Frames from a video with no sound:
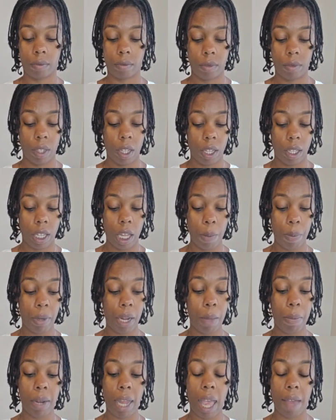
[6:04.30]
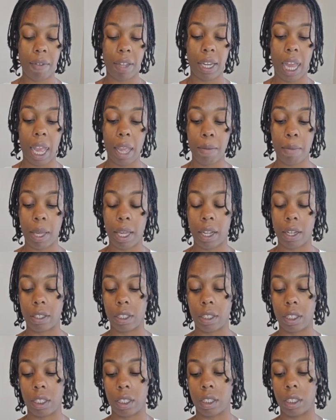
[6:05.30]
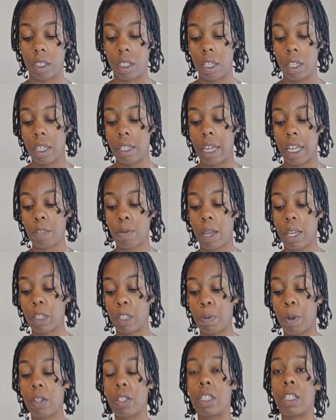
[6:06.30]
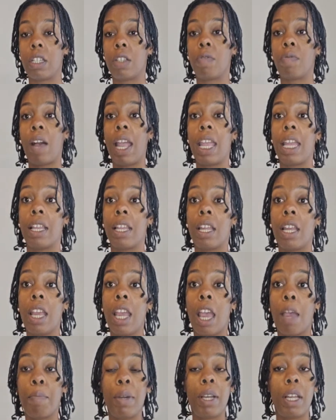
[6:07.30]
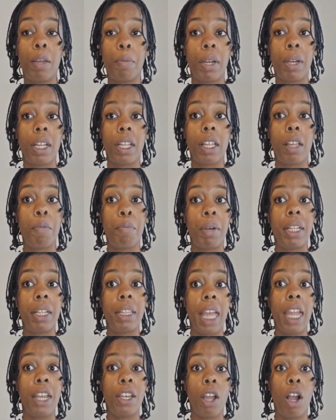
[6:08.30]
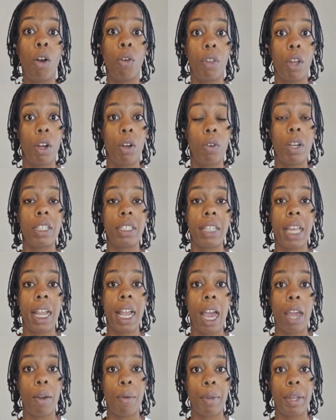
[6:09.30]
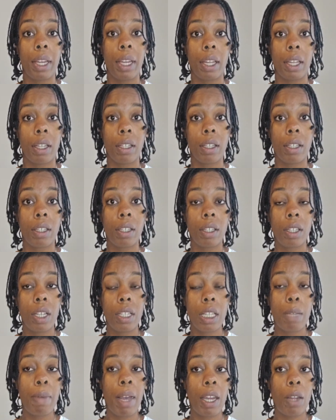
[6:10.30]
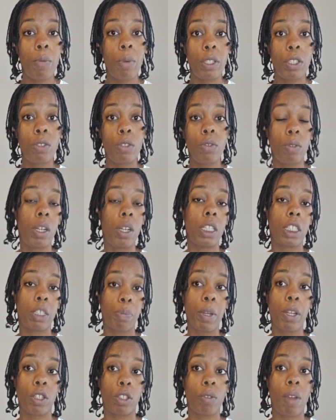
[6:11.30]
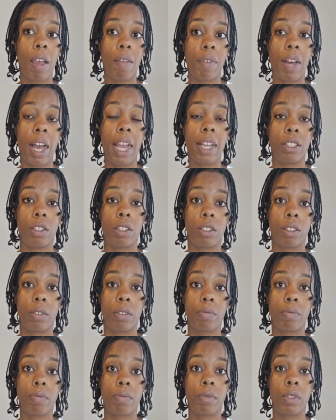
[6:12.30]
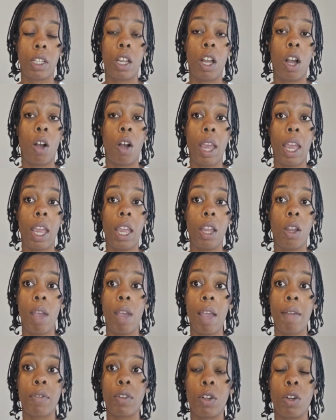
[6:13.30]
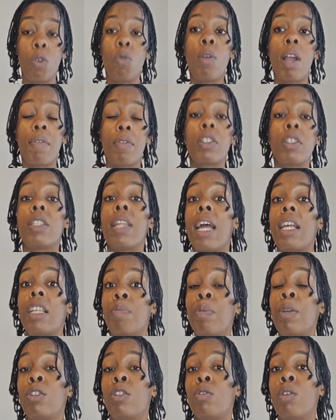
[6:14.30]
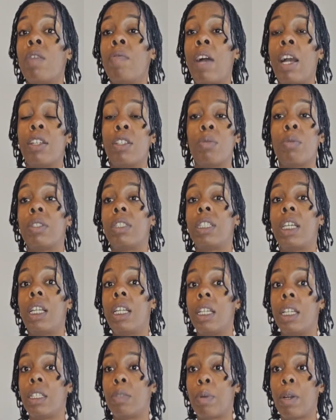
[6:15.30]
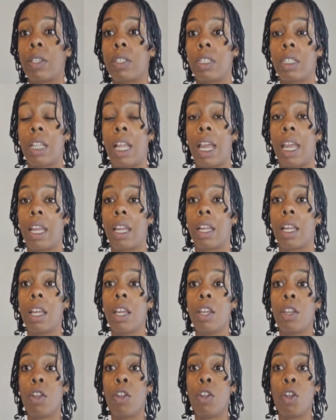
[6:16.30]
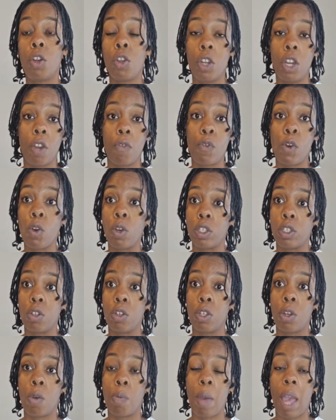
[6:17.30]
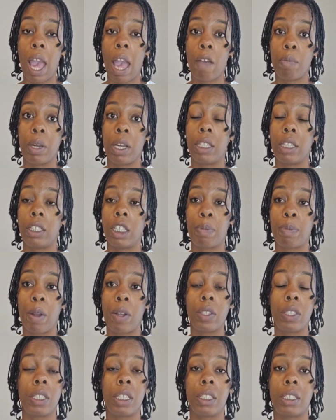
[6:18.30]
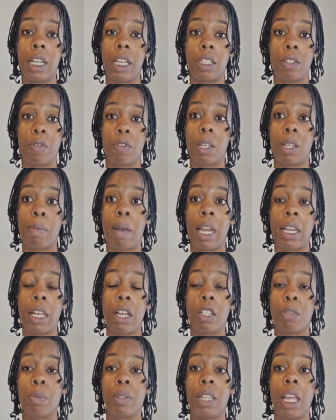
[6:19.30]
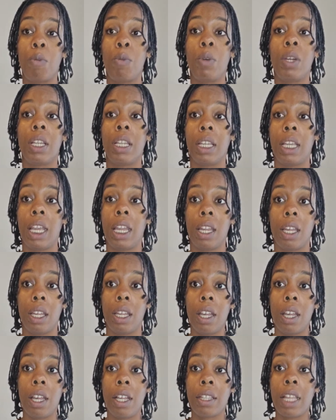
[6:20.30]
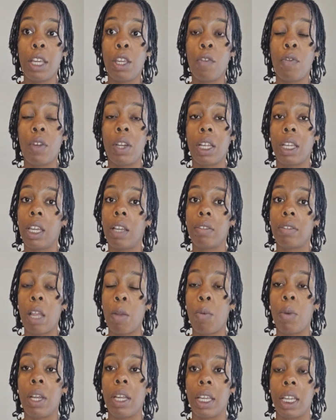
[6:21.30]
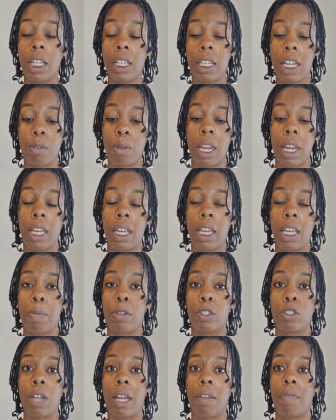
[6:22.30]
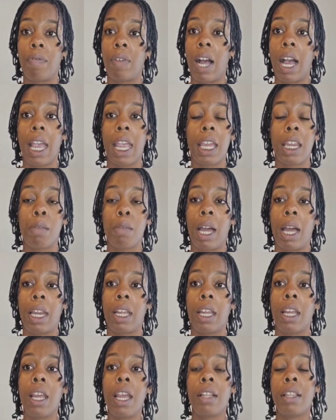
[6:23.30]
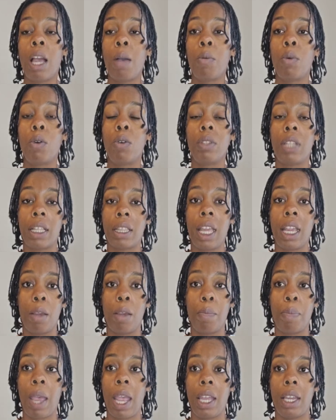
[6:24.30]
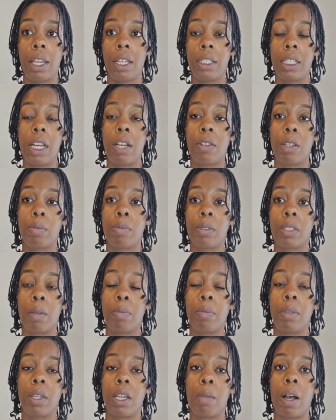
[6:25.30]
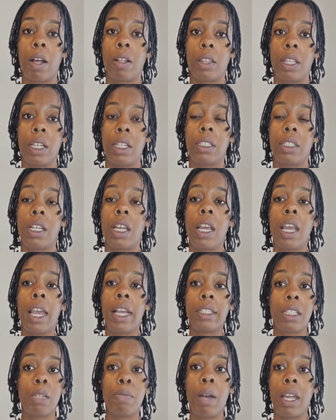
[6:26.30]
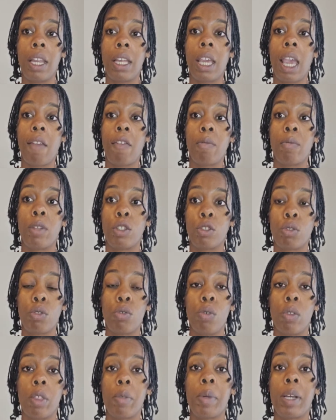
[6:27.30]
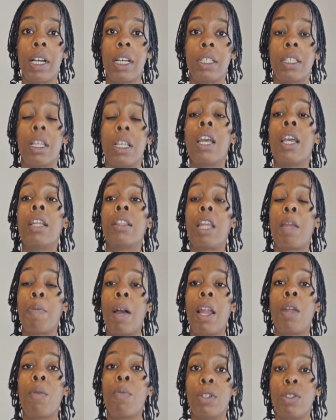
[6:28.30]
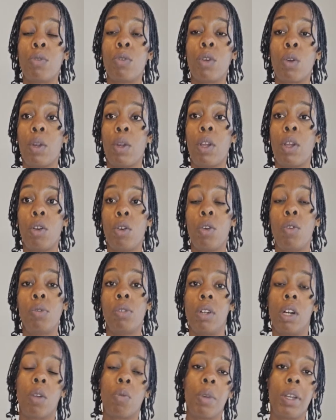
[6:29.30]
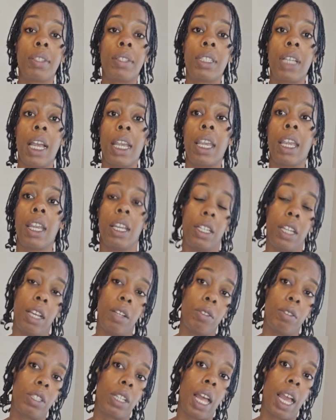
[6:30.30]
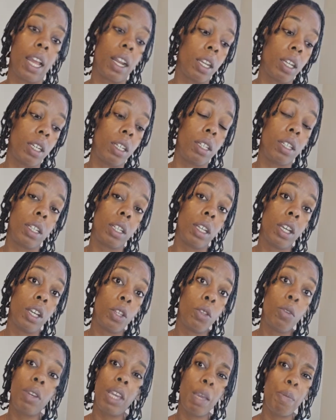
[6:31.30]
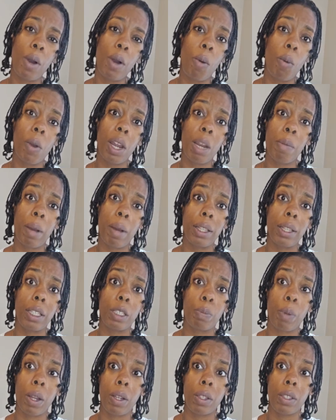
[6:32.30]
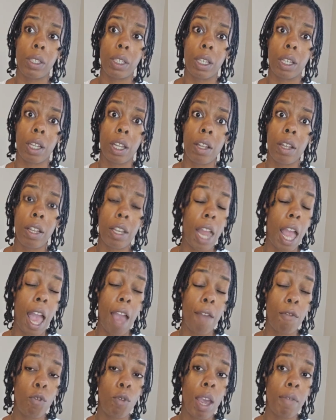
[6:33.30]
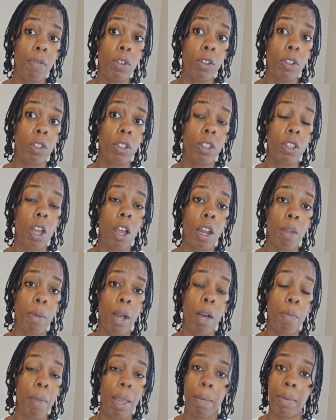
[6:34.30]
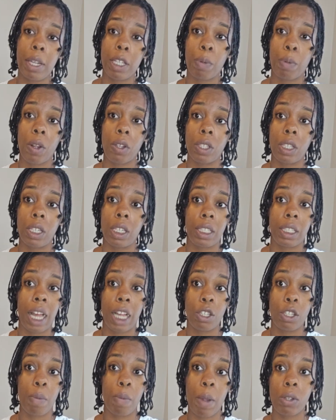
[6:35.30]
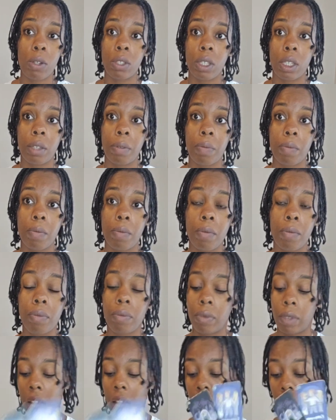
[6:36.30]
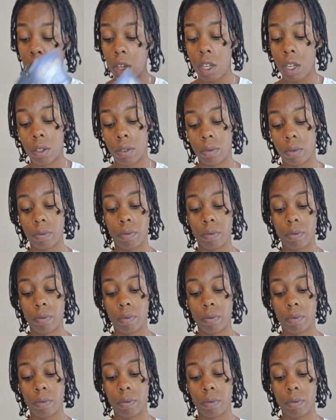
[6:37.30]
Yep, and they've been having nightmares. Look, that's why this person is fighting. But they know though, because they got a reading. Somebody went to a spiritual advisor. Okay, whoever's that spiritual advisor was telling this person, like, you know, you need to focus on your path because this person is destined for somebody else, but they wouldn't get it. Thank you for the gift. They wouldn't get it. That's why they kept on trying to find anybody that they can pay to tell them something about this, and somebody gave them the truth, because they probably went to a real guru, a real psychic, and they was like, look, you keep on worrying about this person. Now, have you ever thought about maybe this person is not your person? Hell no.